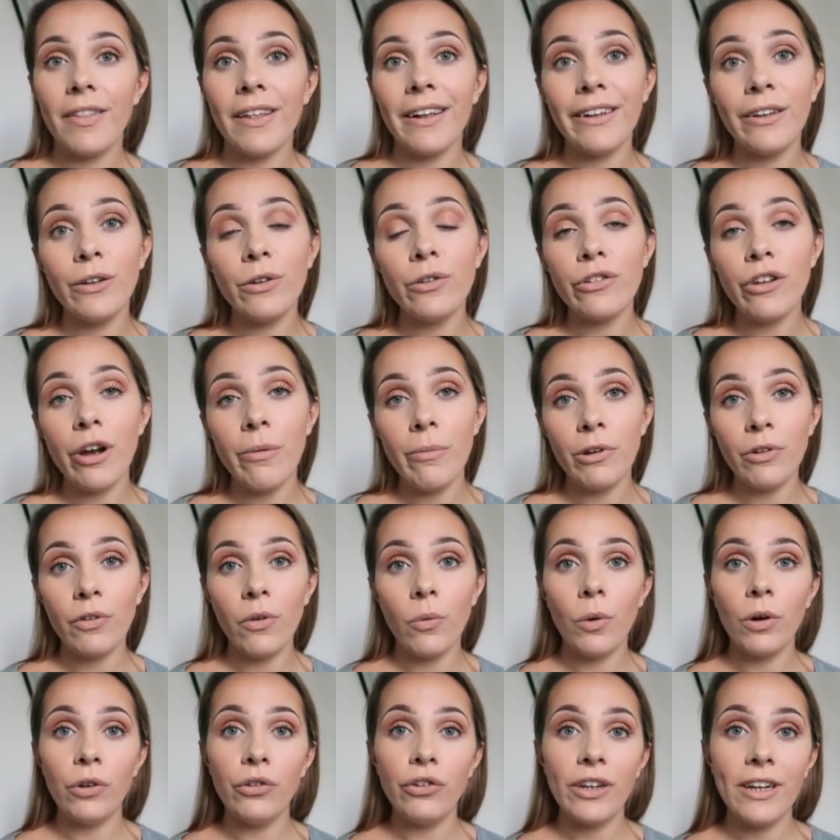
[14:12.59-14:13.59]
Thank you so much
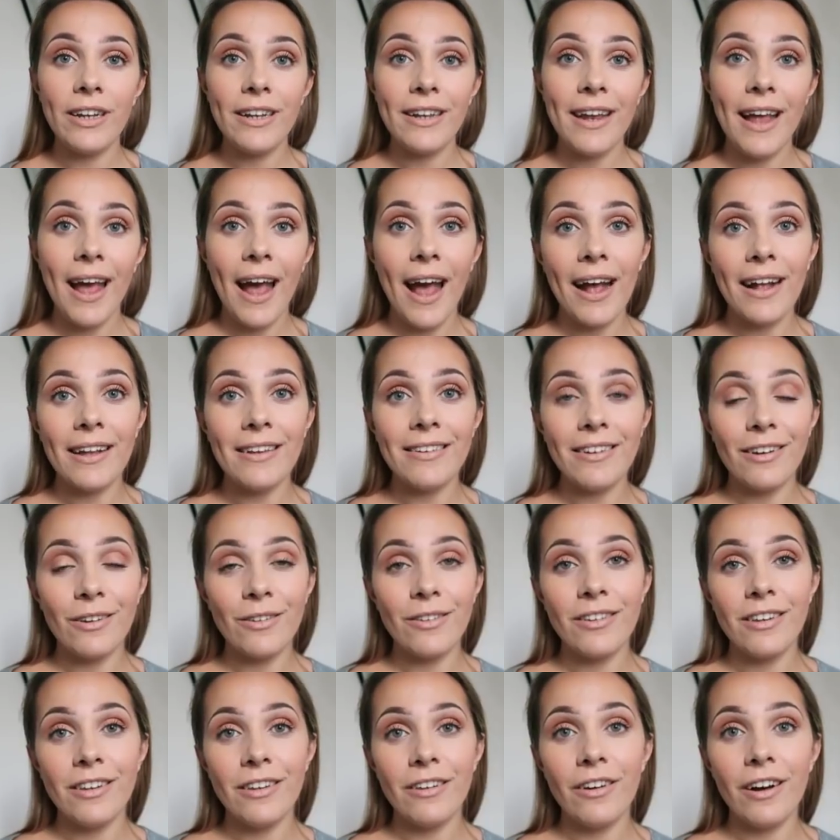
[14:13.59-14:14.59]
for watching and
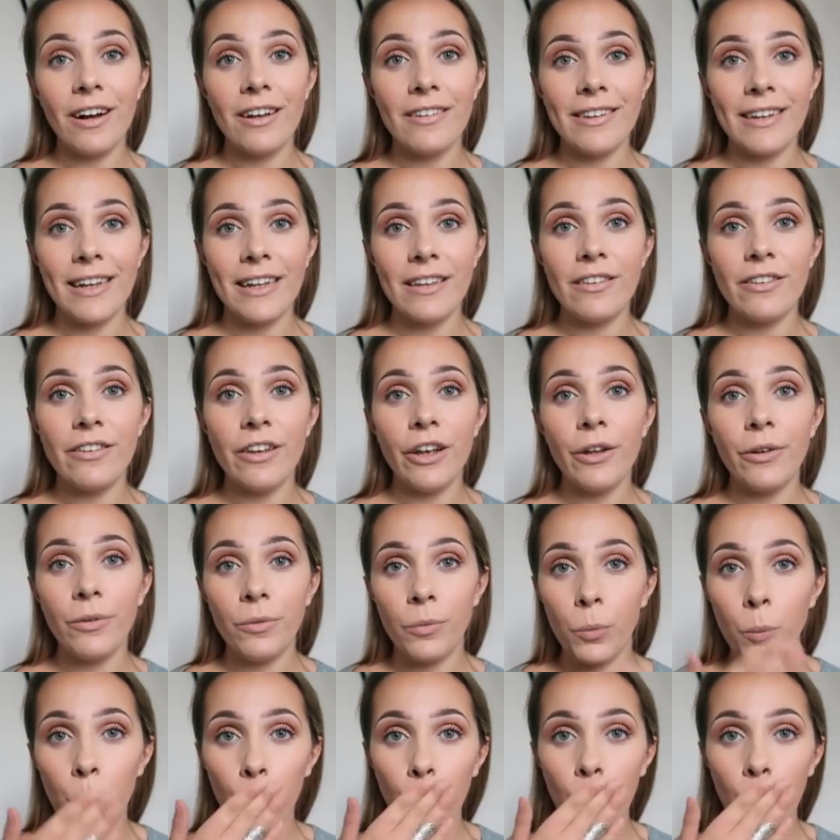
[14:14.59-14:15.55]
I'll see you guys again soon.